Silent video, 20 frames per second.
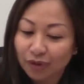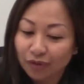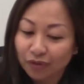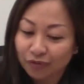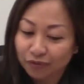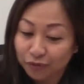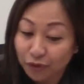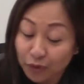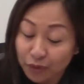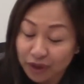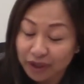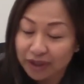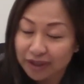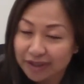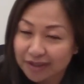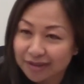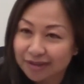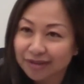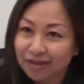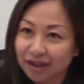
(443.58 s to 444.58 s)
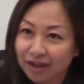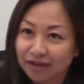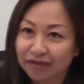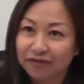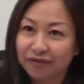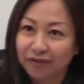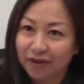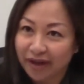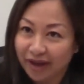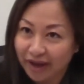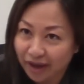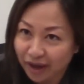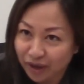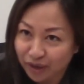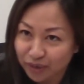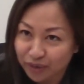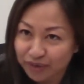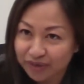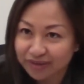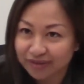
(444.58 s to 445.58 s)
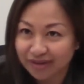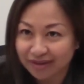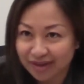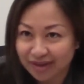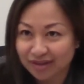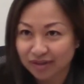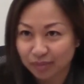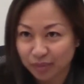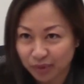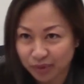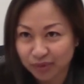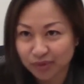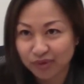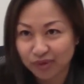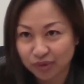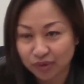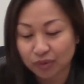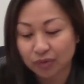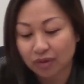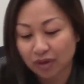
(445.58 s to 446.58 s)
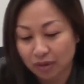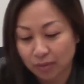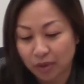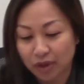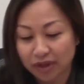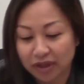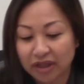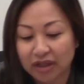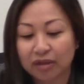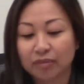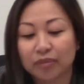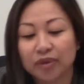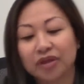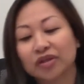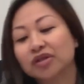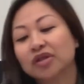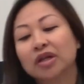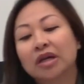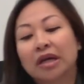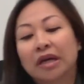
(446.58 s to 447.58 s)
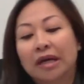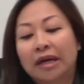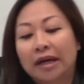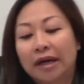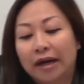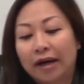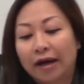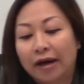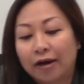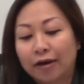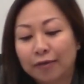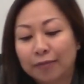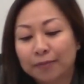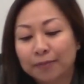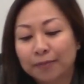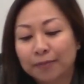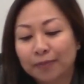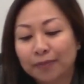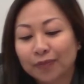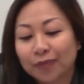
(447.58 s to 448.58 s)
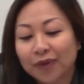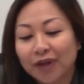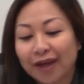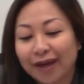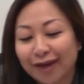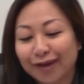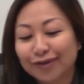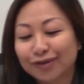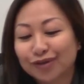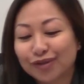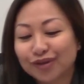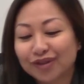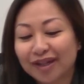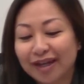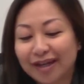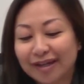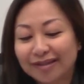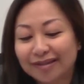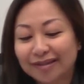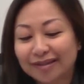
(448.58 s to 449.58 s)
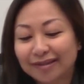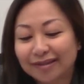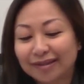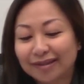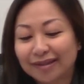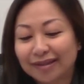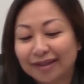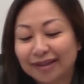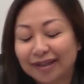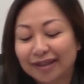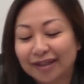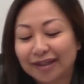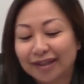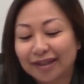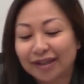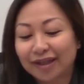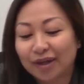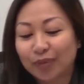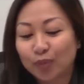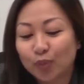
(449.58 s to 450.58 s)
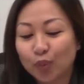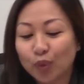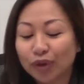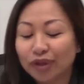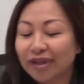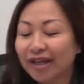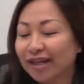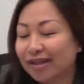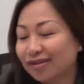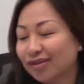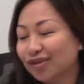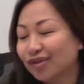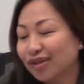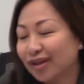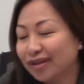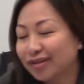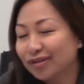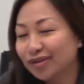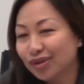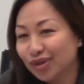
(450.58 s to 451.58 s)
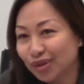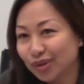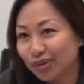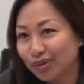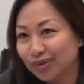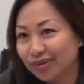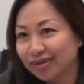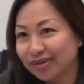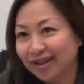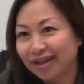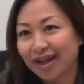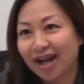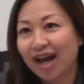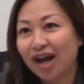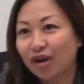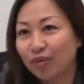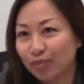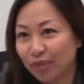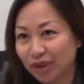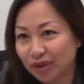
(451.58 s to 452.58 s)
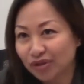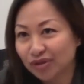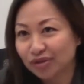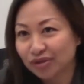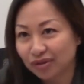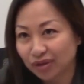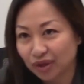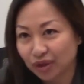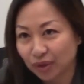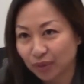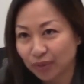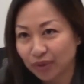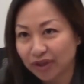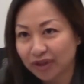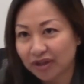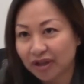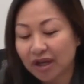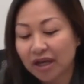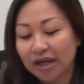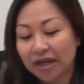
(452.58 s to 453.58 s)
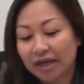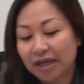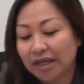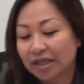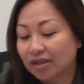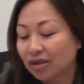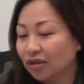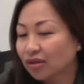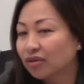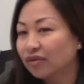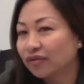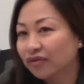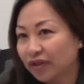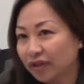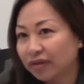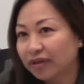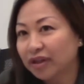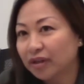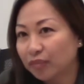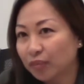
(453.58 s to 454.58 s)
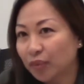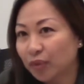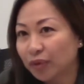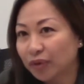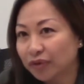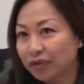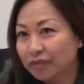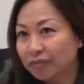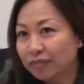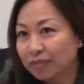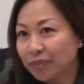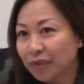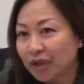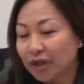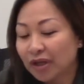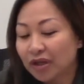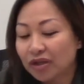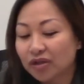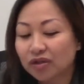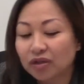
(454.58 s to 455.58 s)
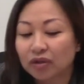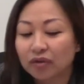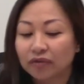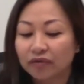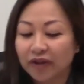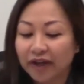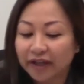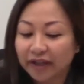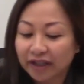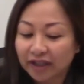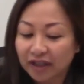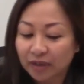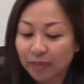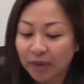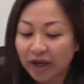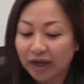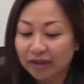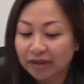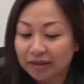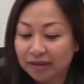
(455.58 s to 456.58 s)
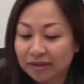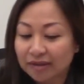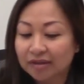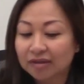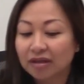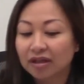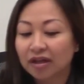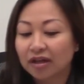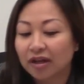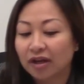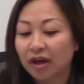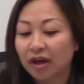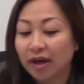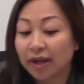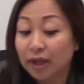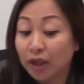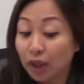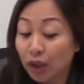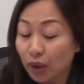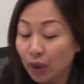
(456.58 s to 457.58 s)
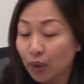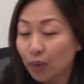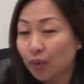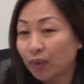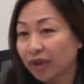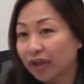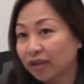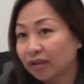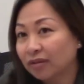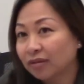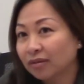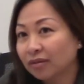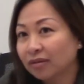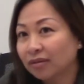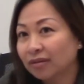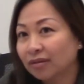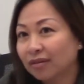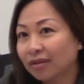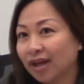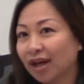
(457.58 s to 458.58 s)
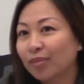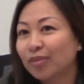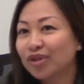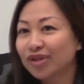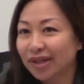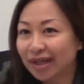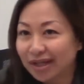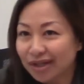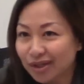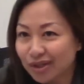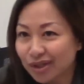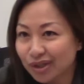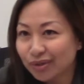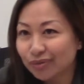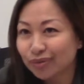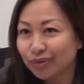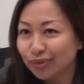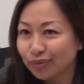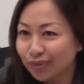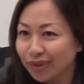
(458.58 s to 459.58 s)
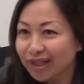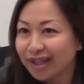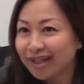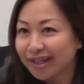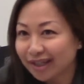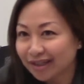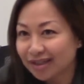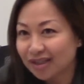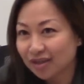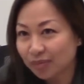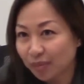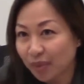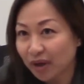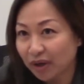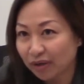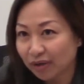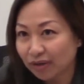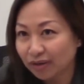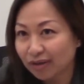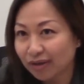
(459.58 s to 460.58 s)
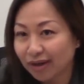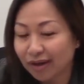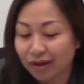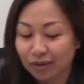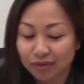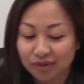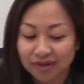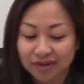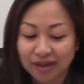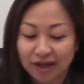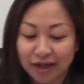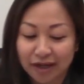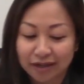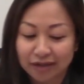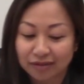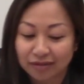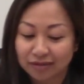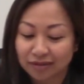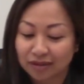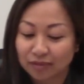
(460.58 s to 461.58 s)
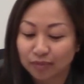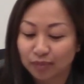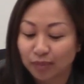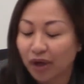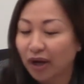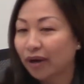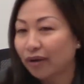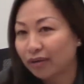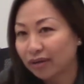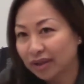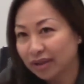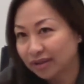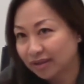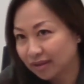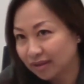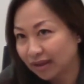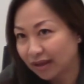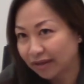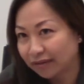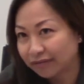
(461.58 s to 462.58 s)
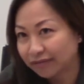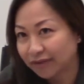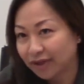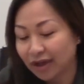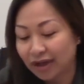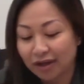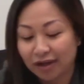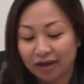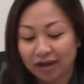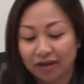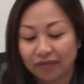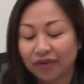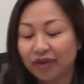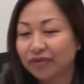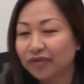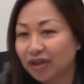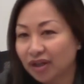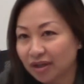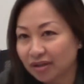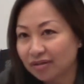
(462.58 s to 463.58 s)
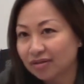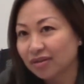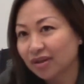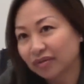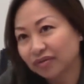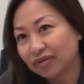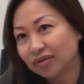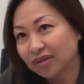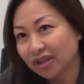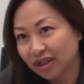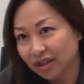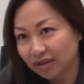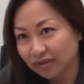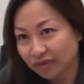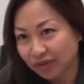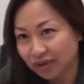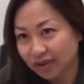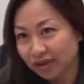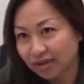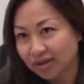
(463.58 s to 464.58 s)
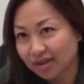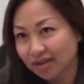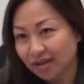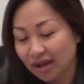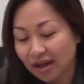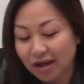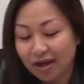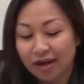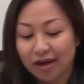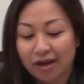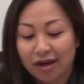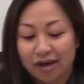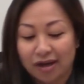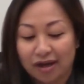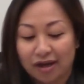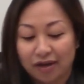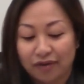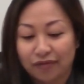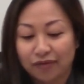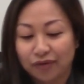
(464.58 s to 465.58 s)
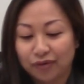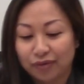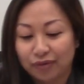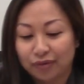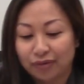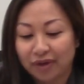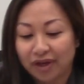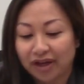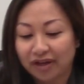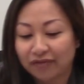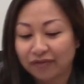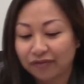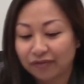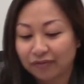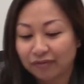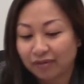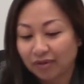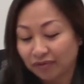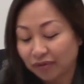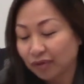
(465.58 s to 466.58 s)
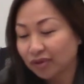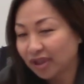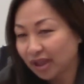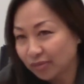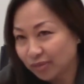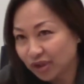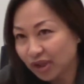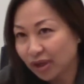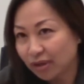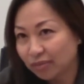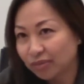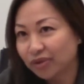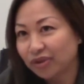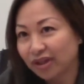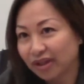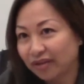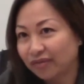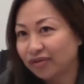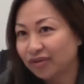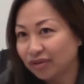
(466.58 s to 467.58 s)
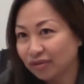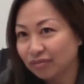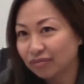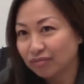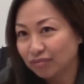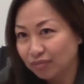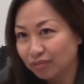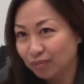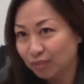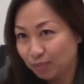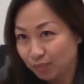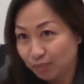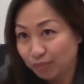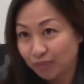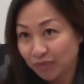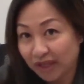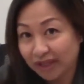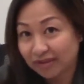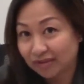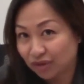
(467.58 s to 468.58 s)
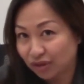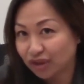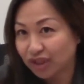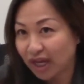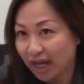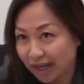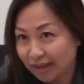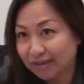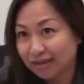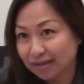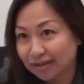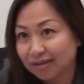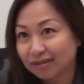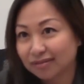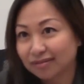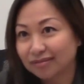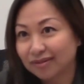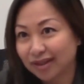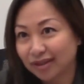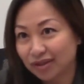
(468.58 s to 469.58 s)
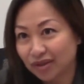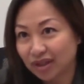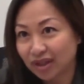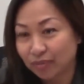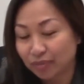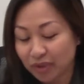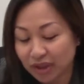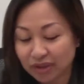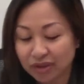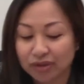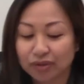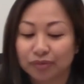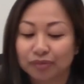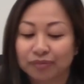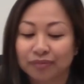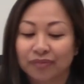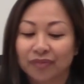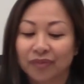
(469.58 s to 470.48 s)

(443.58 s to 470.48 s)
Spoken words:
focus of health as opposed to a body image, exercise, what exercise to choose and how much to go with is also very important. So finding the balance, knowing how much energy you really can spare outside the priorities in life. If you have kids, you have to take care of your kids. If you have a full-time job, that's your task that you commit to.